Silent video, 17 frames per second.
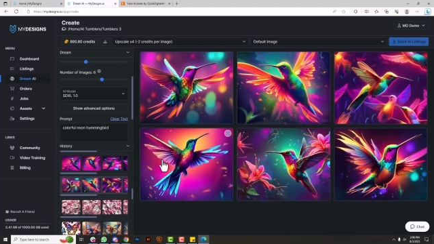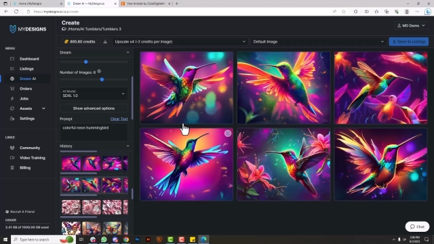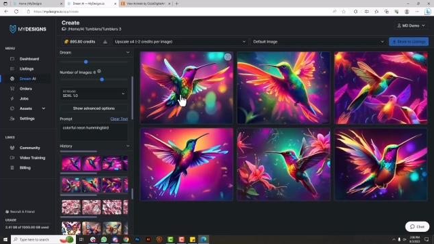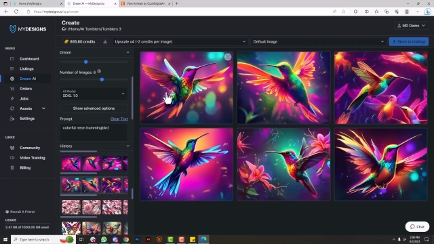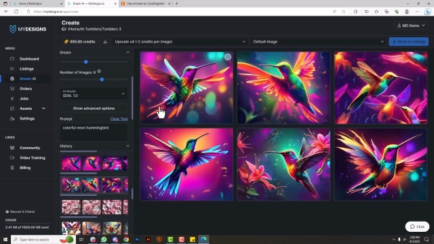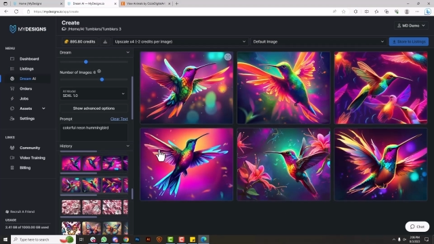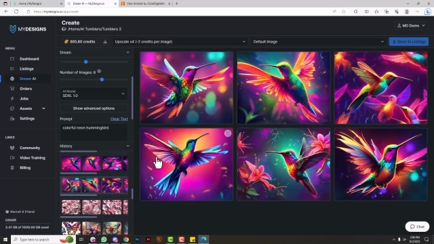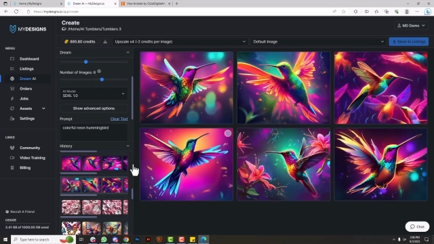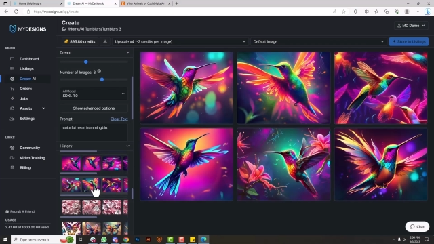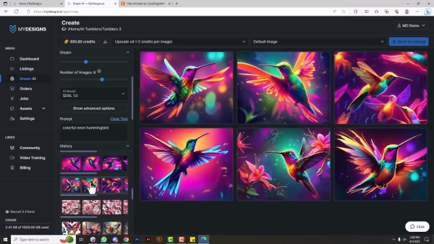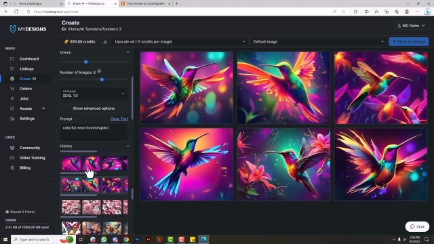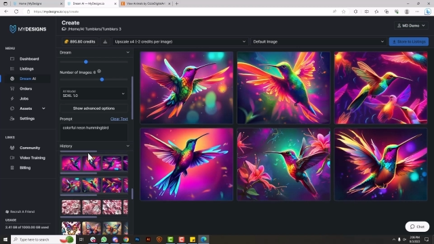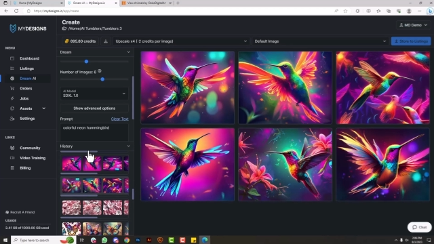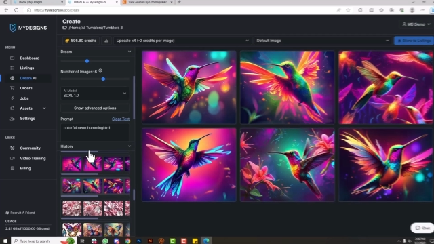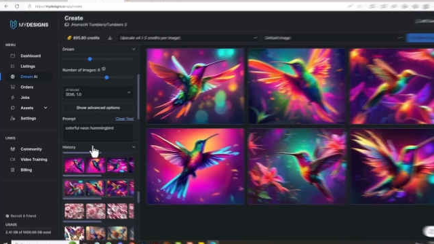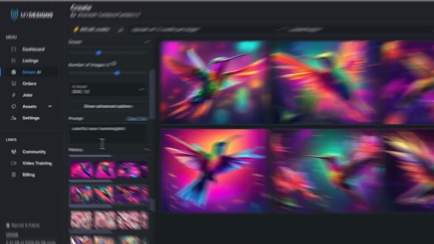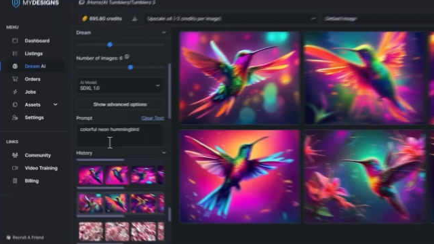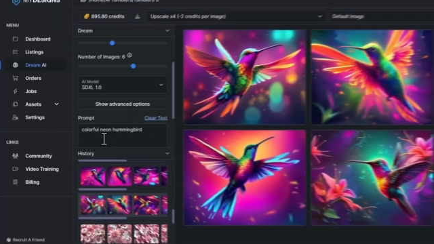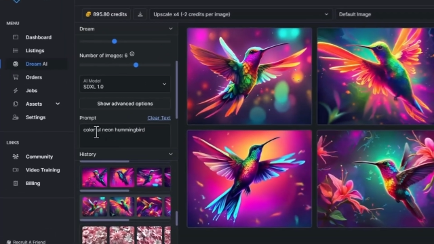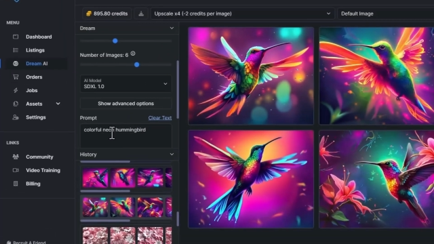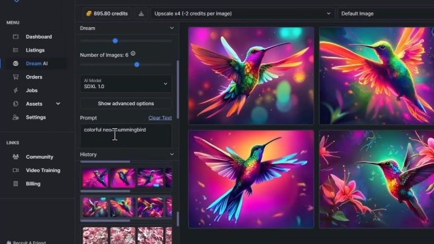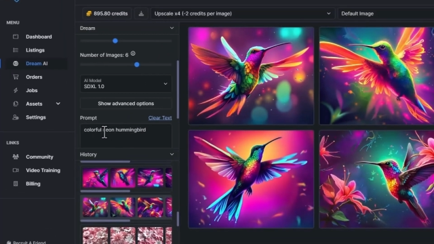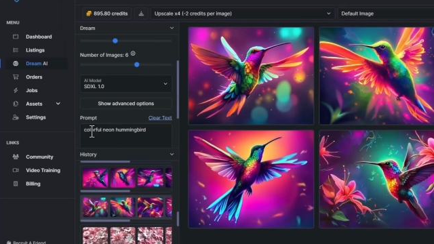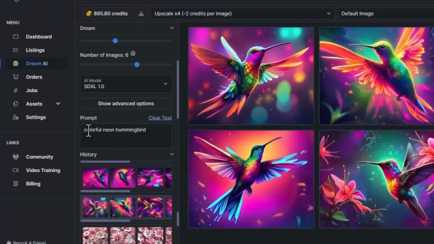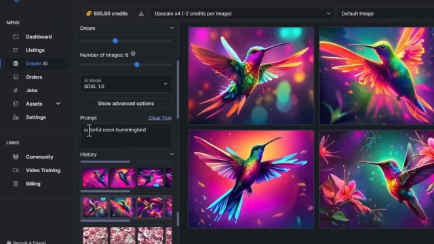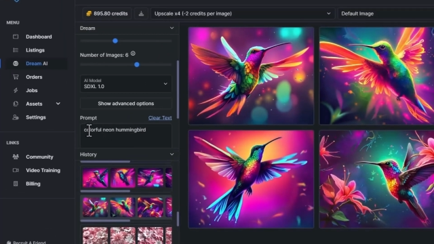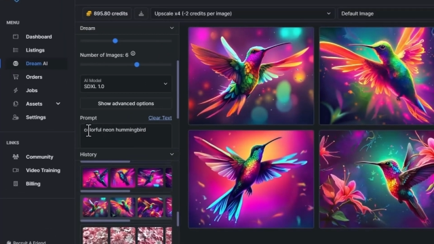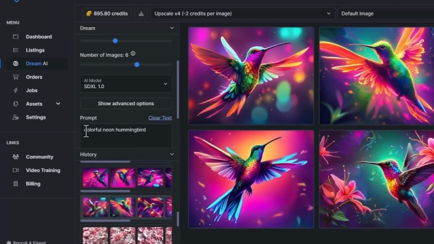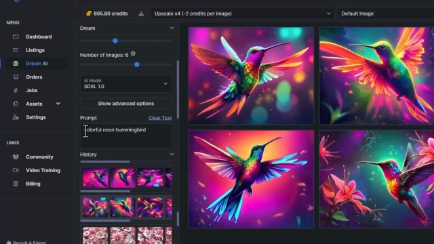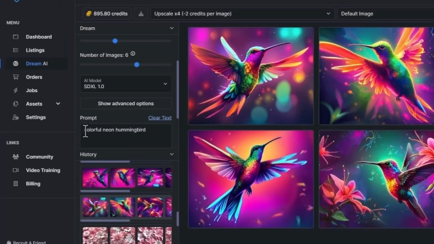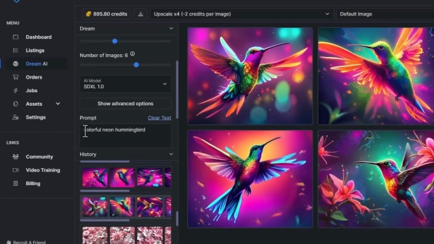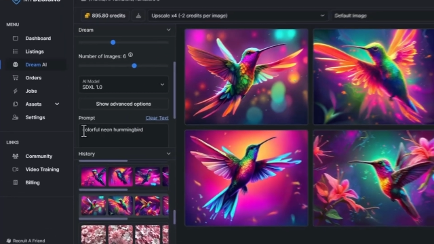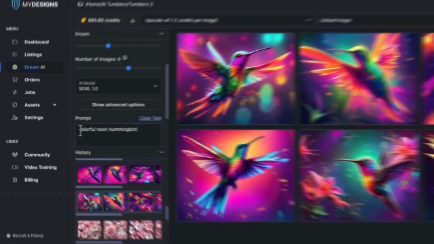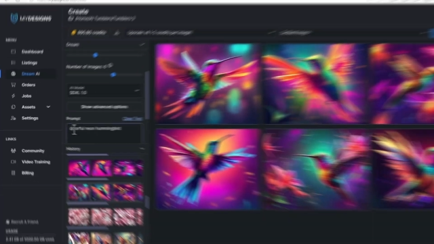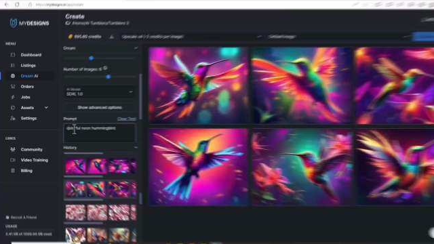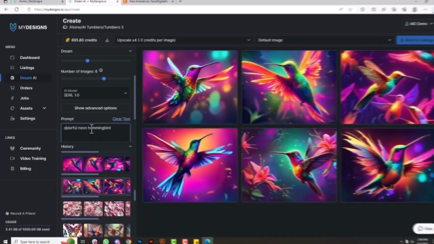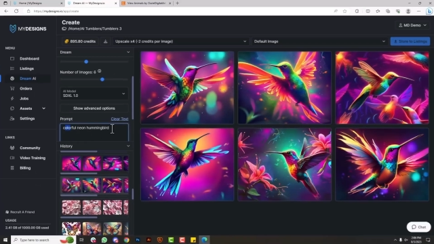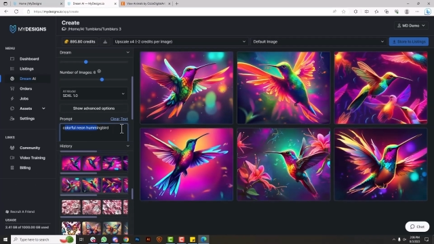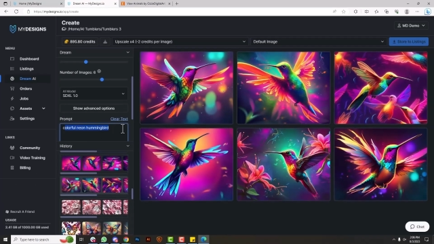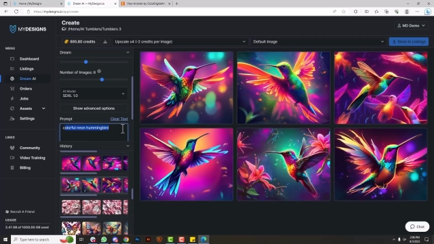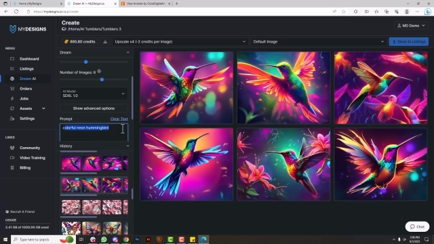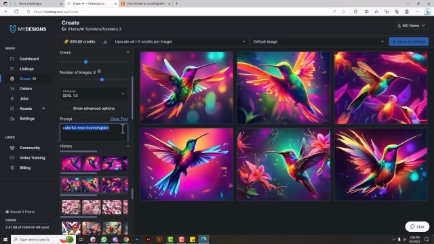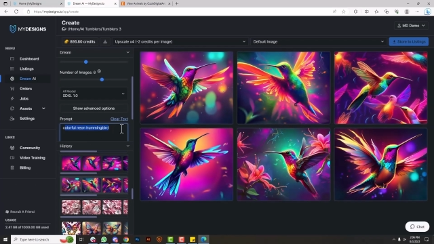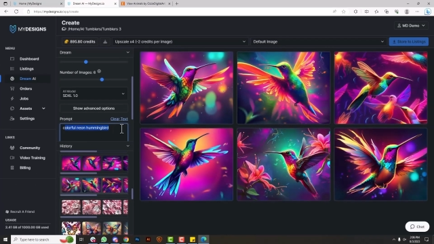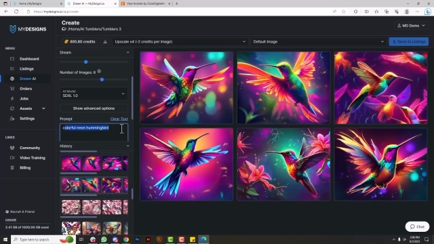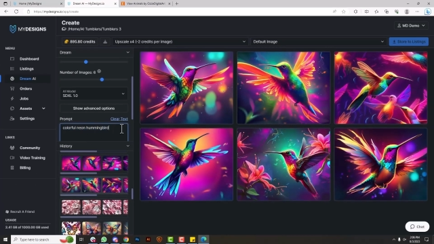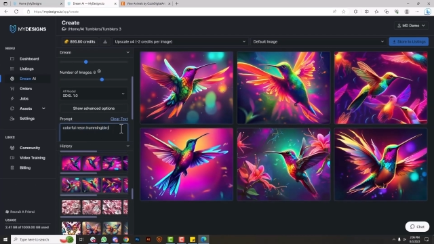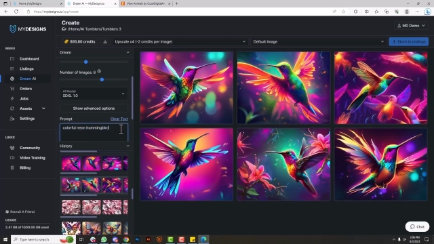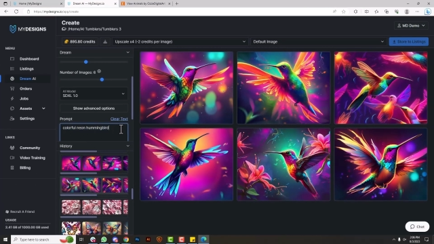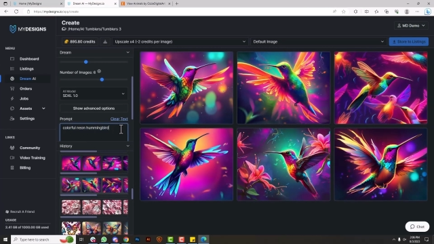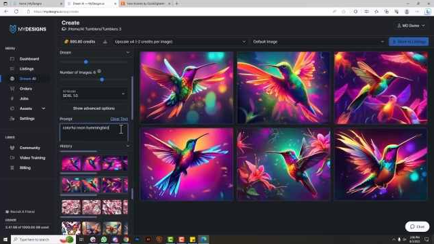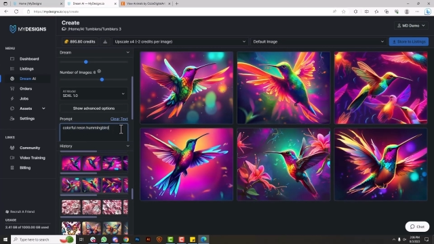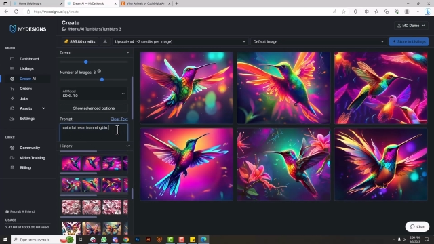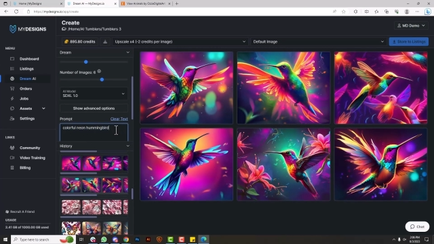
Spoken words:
Nobody's mouth can be seen.